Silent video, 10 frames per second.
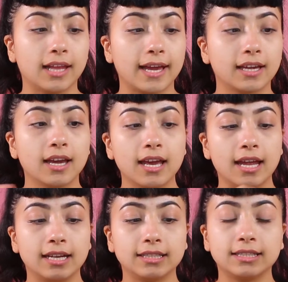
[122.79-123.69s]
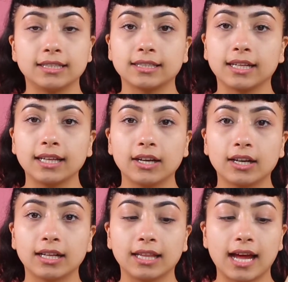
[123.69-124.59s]
like, and it's this
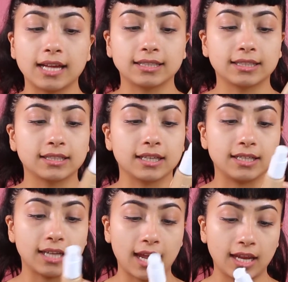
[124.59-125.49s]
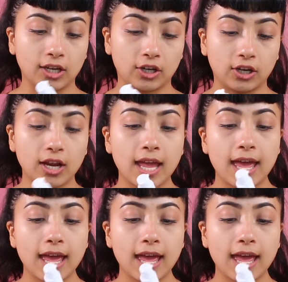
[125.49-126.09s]
clear glass container,